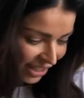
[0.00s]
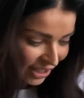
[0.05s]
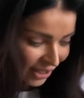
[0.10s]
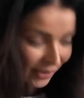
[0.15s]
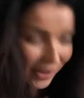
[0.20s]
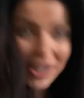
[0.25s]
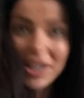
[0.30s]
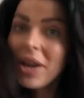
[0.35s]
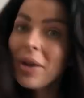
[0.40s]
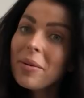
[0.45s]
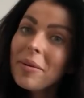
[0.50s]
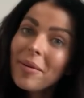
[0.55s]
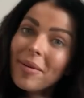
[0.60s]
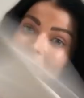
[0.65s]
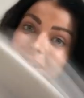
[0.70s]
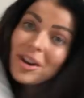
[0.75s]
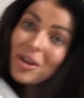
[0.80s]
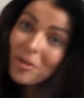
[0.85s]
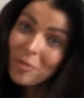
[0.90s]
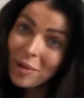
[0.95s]
So then going
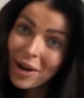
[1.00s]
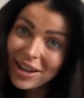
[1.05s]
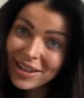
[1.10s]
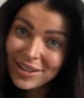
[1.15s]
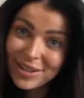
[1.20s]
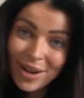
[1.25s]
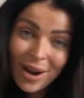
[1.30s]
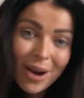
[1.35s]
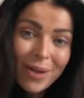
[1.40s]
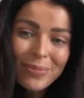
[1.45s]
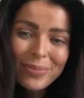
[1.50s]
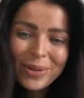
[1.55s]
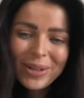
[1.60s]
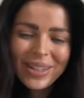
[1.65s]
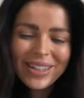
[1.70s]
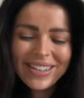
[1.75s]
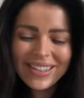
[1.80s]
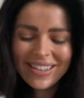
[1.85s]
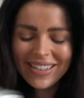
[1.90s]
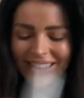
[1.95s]
with another white top.
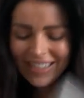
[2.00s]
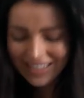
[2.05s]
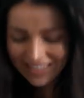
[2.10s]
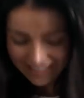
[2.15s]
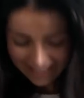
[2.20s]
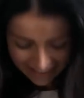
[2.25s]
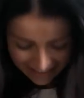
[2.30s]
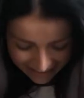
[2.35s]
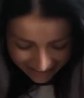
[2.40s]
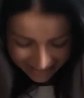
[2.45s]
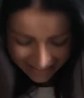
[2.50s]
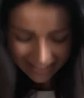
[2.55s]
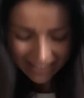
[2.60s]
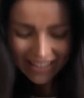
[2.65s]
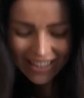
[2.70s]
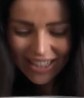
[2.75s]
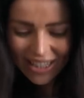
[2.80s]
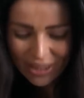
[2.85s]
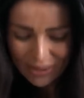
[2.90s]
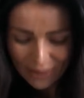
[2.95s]
So
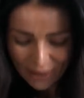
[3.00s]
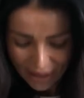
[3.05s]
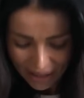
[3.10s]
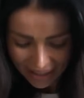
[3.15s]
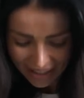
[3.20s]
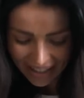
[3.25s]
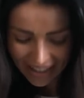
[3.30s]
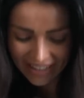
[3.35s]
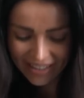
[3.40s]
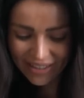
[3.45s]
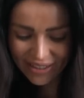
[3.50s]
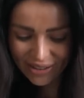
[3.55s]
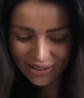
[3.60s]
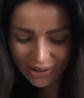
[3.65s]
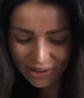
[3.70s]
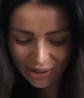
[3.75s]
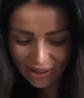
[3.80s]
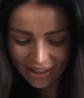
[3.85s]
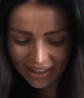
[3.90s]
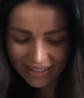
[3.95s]
this one I
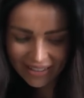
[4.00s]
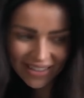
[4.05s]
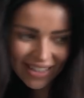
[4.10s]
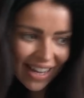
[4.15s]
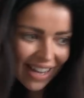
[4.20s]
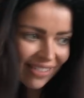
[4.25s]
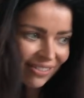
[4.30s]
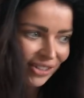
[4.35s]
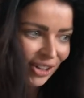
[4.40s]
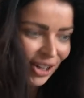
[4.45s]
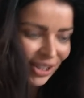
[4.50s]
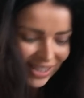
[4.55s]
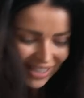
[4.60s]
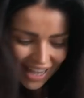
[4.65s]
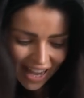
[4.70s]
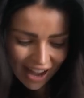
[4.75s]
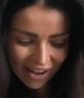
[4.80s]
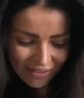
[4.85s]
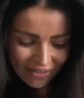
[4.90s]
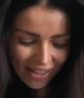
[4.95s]
saw and I was like, got
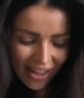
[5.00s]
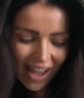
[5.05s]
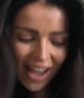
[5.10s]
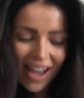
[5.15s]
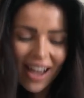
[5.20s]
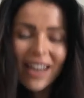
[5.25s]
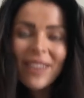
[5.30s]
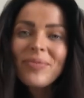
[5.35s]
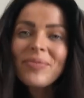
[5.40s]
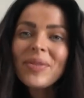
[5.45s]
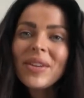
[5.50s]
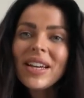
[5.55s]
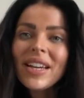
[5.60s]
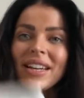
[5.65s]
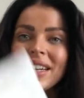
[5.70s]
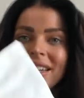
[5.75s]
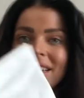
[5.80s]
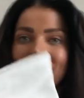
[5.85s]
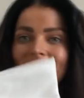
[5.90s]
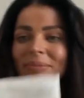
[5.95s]
to have that.
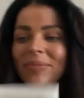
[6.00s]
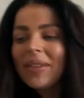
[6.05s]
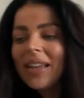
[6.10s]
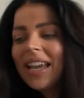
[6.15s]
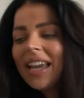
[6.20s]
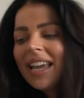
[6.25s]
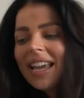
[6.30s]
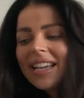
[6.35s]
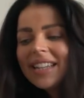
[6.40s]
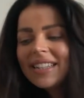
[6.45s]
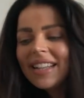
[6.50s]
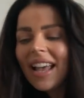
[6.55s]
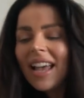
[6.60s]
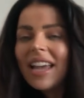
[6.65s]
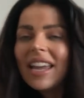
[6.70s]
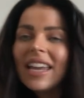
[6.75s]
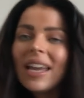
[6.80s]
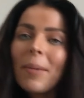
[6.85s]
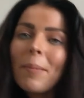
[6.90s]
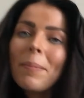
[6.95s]
It is
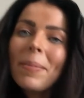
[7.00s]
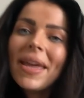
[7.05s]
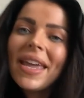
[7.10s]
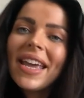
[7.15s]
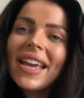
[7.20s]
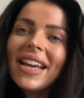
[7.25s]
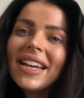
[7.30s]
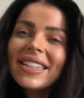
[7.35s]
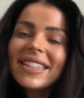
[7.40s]
a big